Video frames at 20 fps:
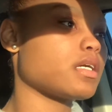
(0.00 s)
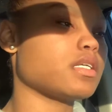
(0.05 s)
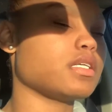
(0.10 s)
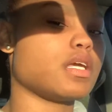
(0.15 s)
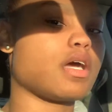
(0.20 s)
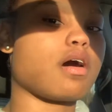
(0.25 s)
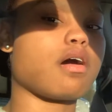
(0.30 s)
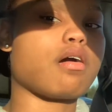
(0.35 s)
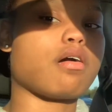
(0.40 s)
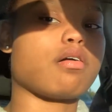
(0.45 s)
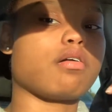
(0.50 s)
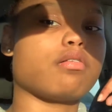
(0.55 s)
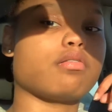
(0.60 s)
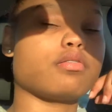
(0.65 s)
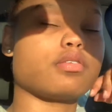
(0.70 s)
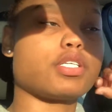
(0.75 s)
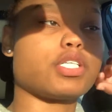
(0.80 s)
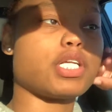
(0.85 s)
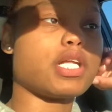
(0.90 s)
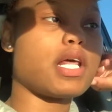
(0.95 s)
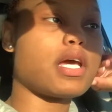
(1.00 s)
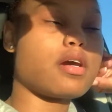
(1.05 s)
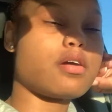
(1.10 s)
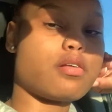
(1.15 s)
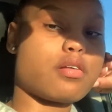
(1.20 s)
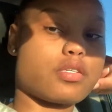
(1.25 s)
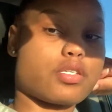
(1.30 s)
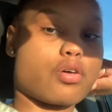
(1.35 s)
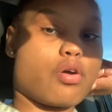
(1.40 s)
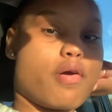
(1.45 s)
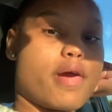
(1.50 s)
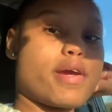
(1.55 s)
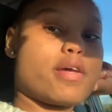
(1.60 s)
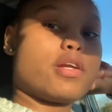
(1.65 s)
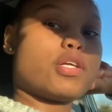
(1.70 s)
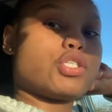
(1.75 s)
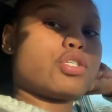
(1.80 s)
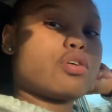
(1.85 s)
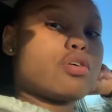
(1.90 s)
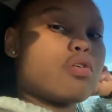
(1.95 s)
Yo, should I go to Target
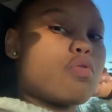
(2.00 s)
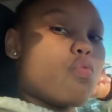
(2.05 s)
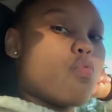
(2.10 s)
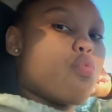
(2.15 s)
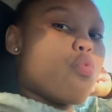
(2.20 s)
or should I go to